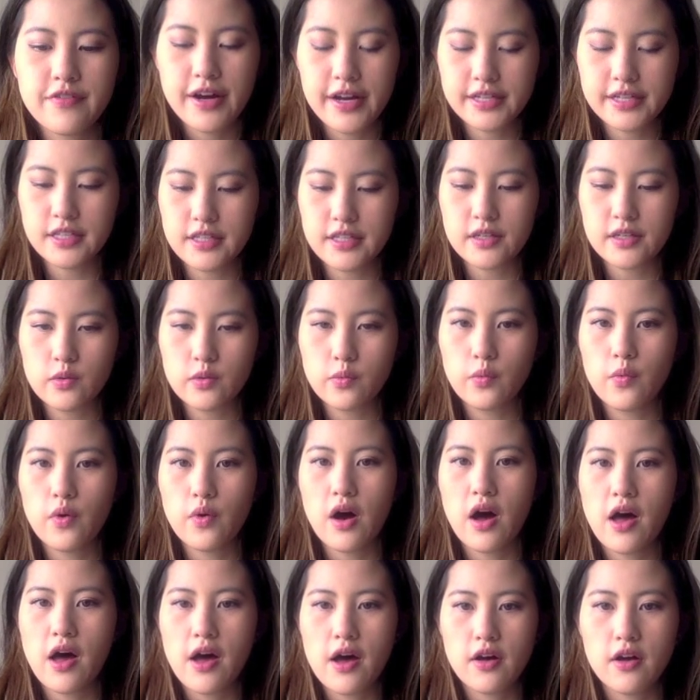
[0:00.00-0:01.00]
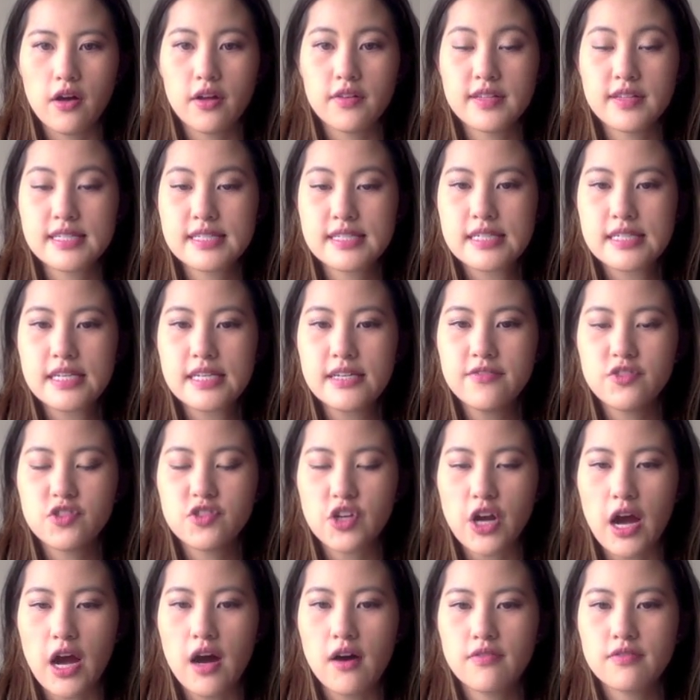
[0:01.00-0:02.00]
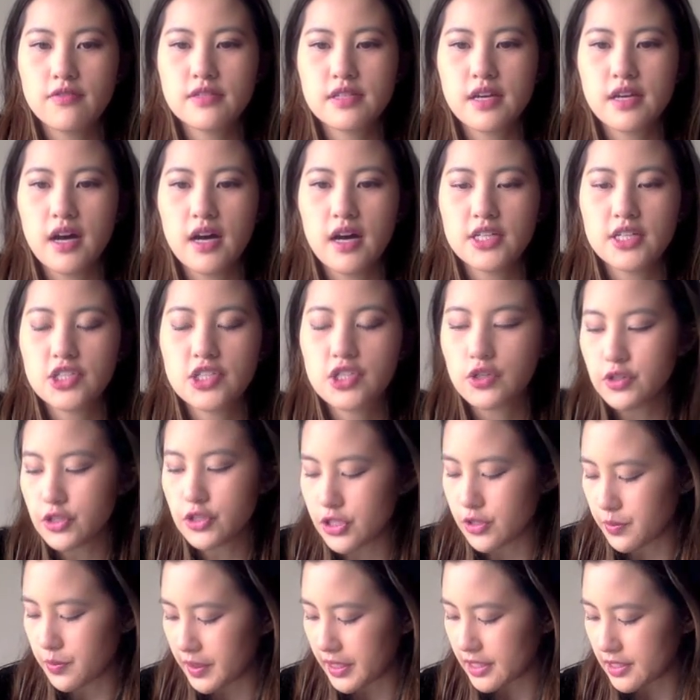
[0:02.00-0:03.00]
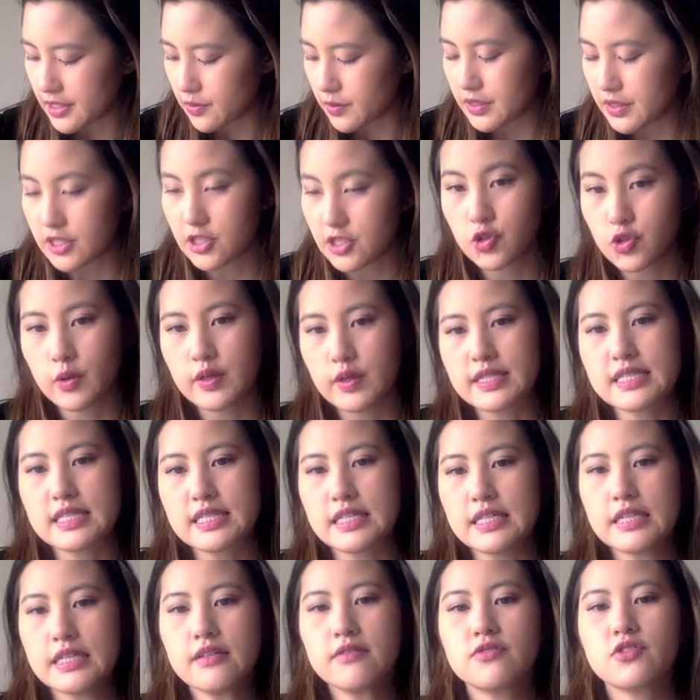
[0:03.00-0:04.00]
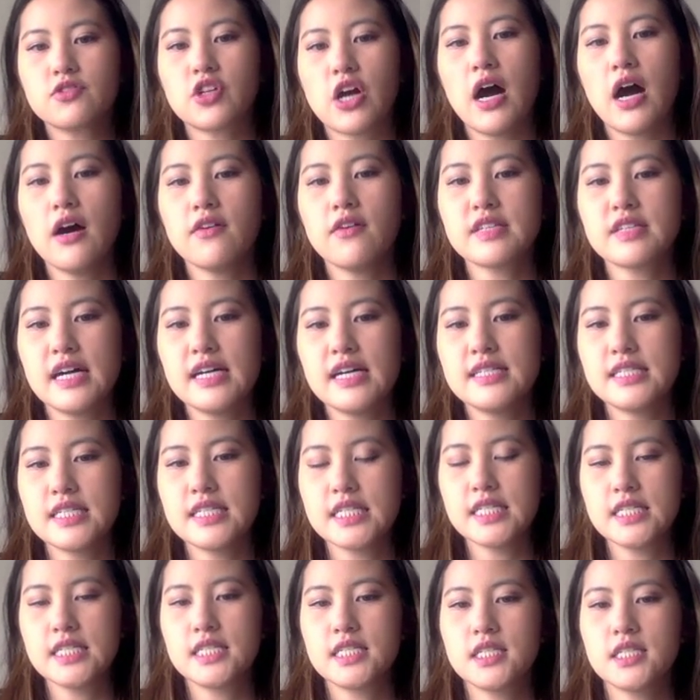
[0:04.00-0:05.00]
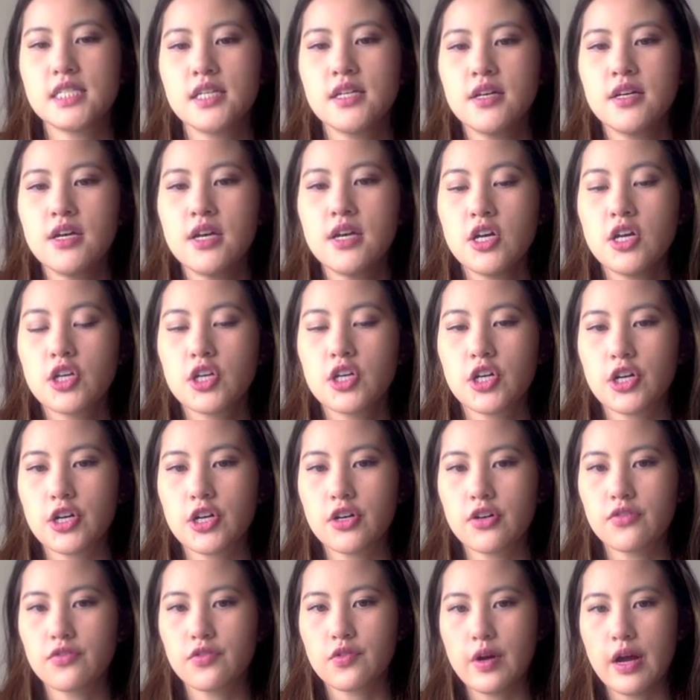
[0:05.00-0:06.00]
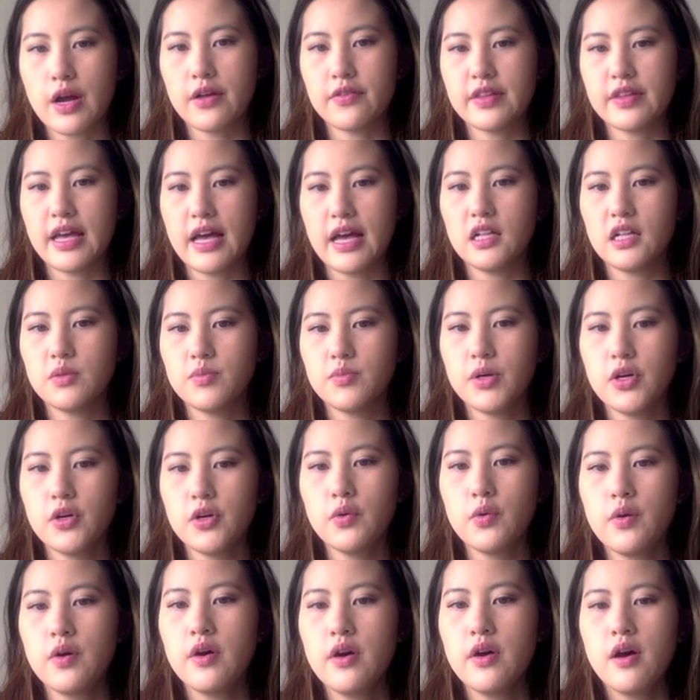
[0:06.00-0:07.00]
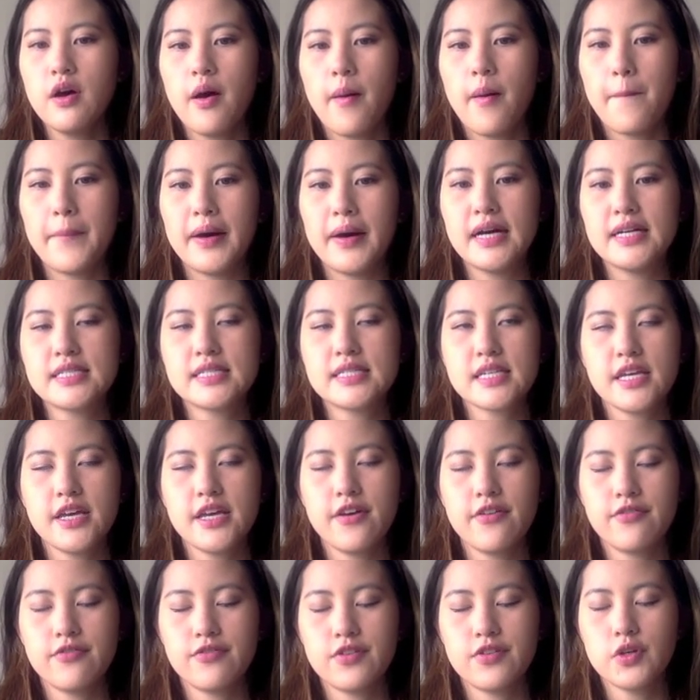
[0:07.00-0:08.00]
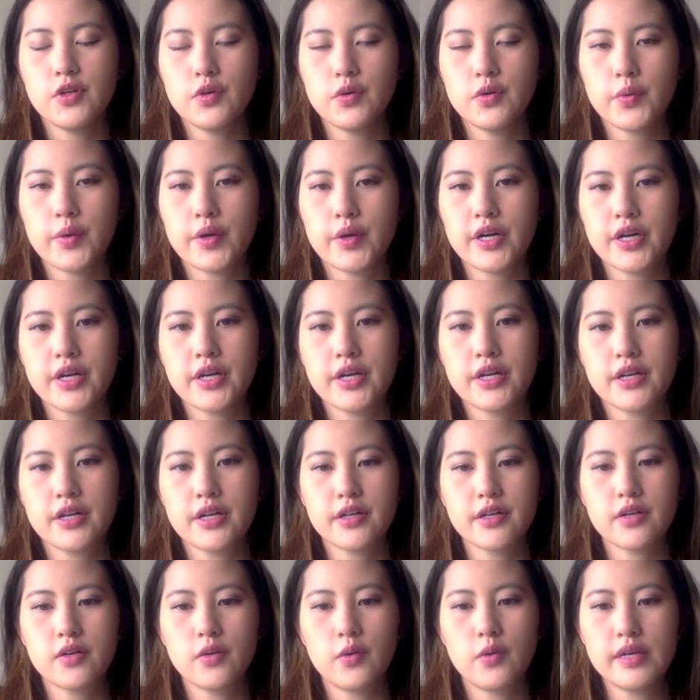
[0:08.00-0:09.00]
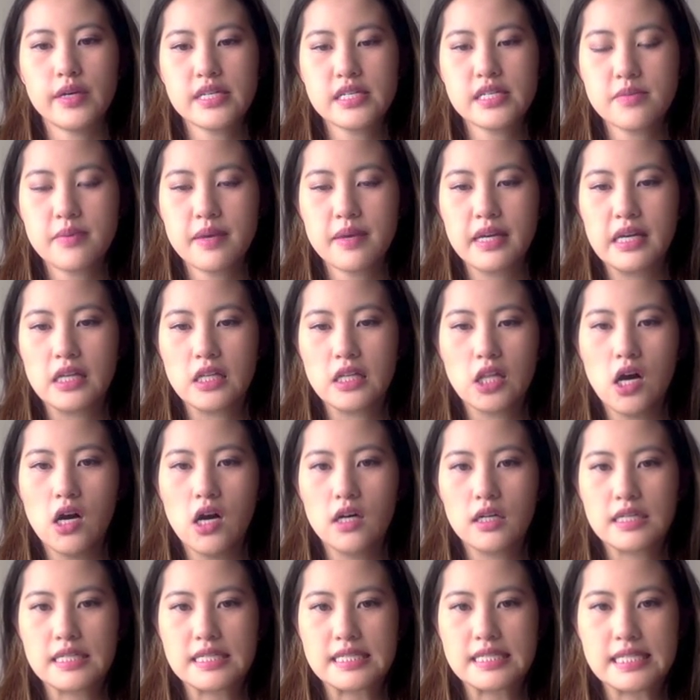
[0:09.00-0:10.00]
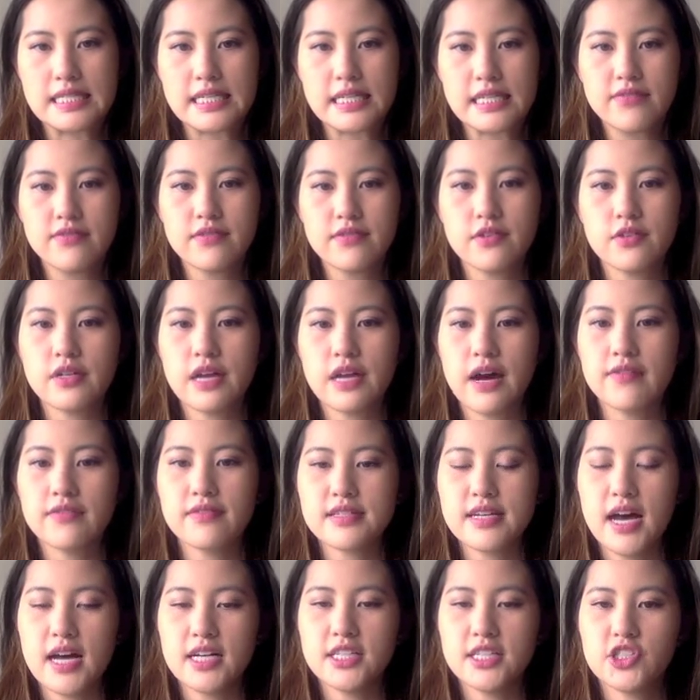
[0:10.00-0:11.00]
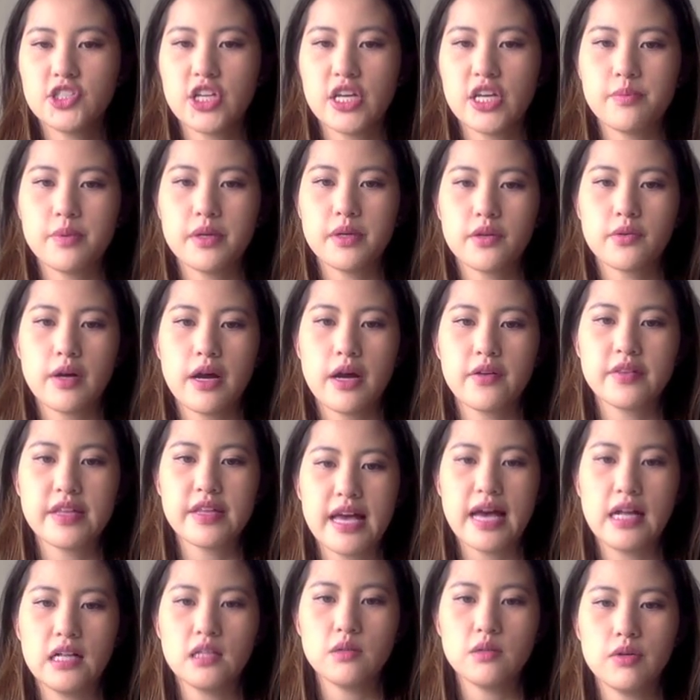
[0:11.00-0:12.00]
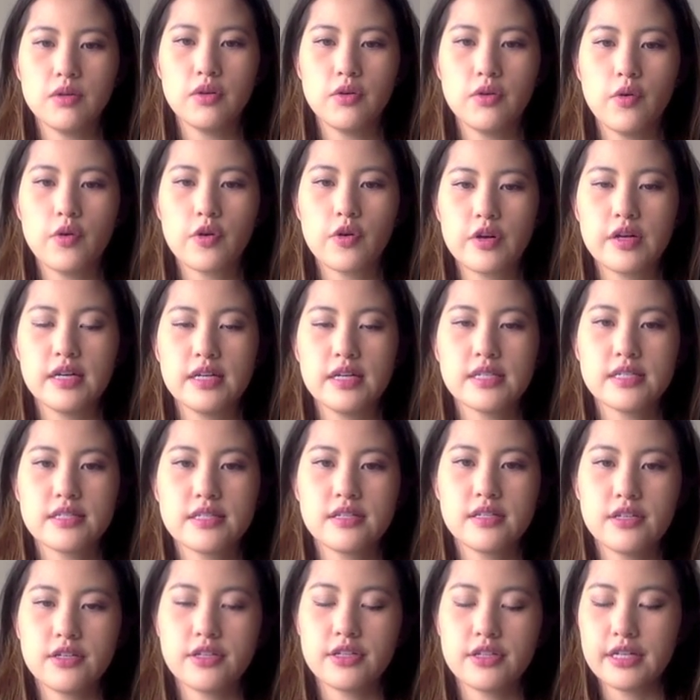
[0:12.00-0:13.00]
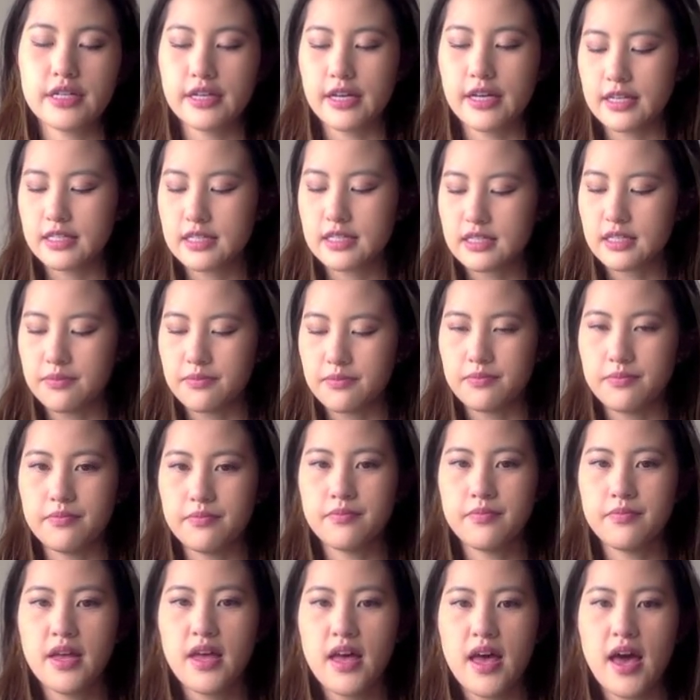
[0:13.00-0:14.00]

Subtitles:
finally, on the sleeve draft, I showed you, because it was a short sleeve draft, I didn't curve around the elbow. But if you were going to make a long sleeve, you'd have to add shaping around the elbow, or else you're going to get some